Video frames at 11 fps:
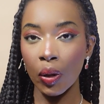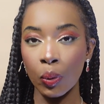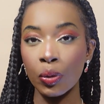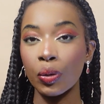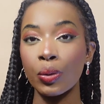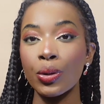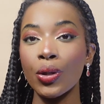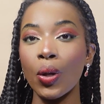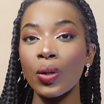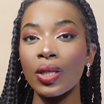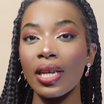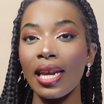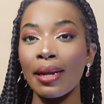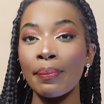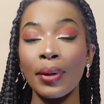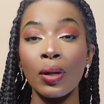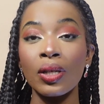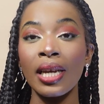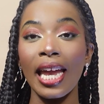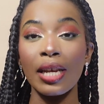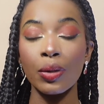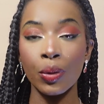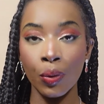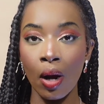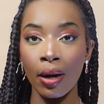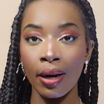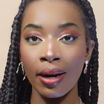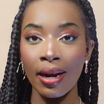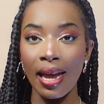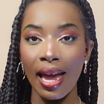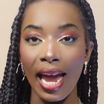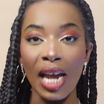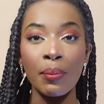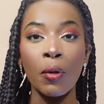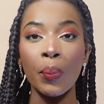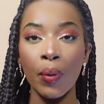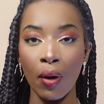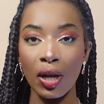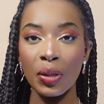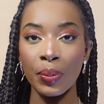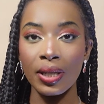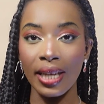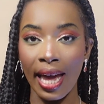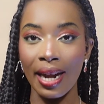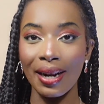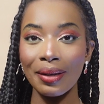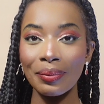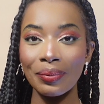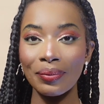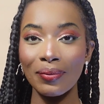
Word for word: which will result in building a stronger and more prosperous Canada